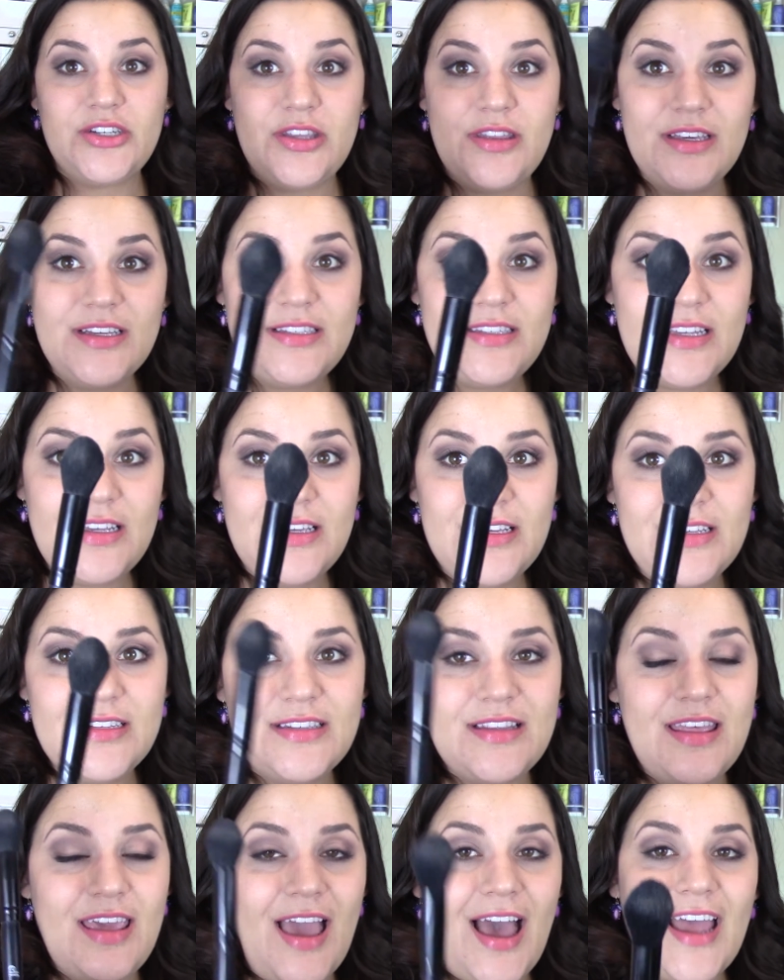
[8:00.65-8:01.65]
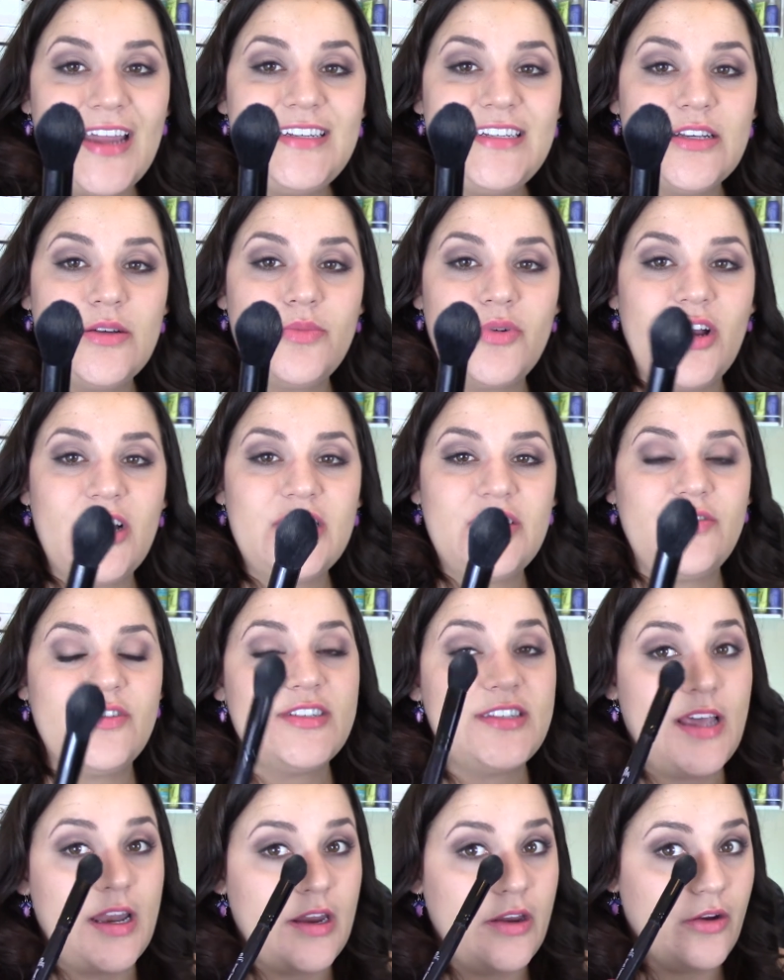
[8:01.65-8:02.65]
This is the ideal brush for
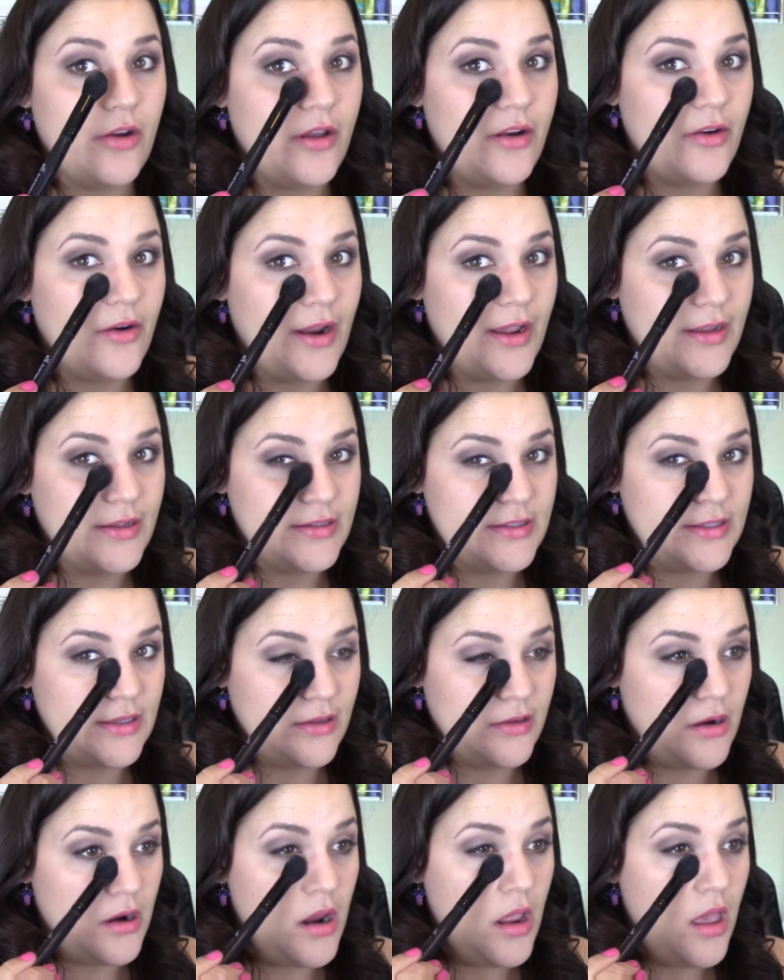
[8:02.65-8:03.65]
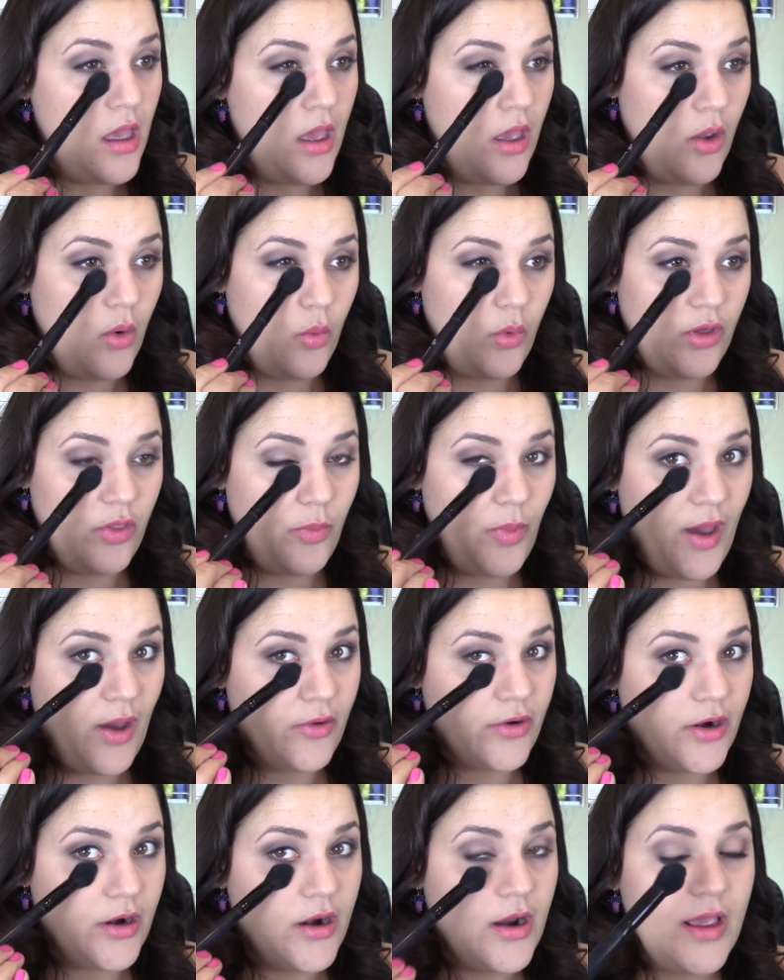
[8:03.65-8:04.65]
setting your under eye concealer with
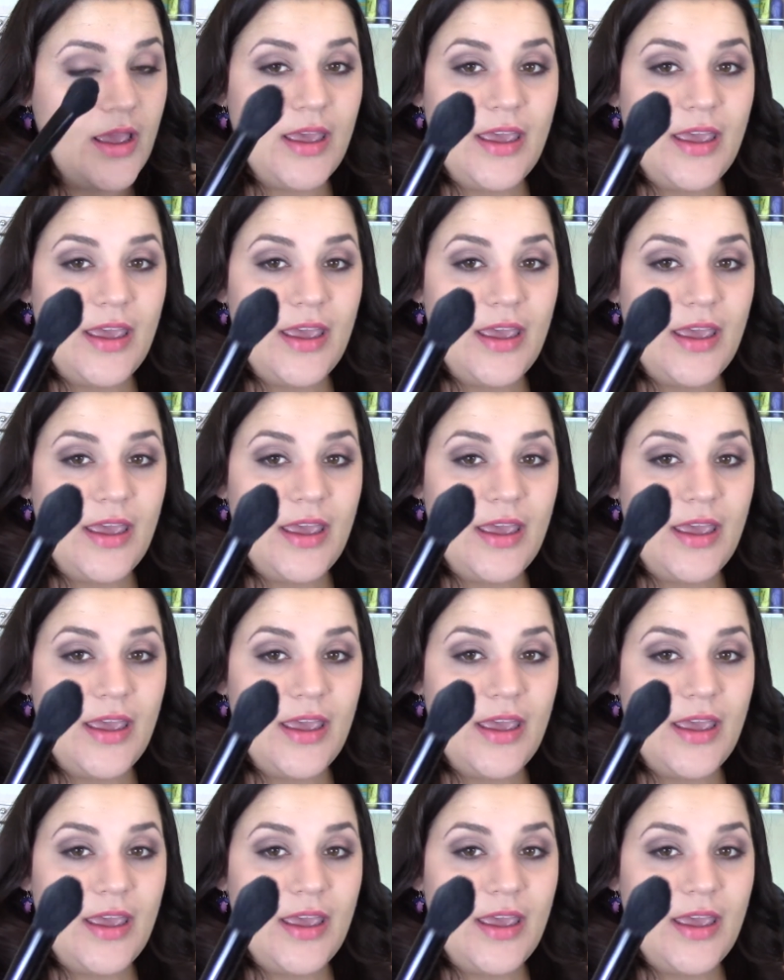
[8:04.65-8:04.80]
powder.